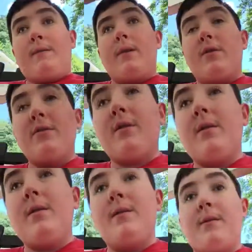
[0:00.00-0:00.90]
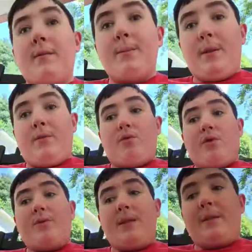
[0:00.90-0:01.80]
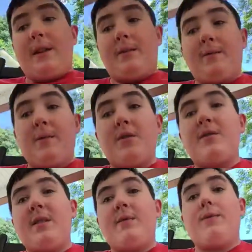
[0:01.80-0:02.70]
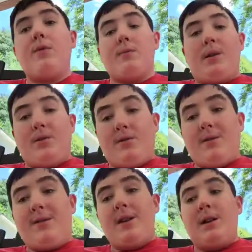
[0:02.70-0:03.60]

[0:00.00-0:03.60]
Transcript: First, before doing anything, first and foremost,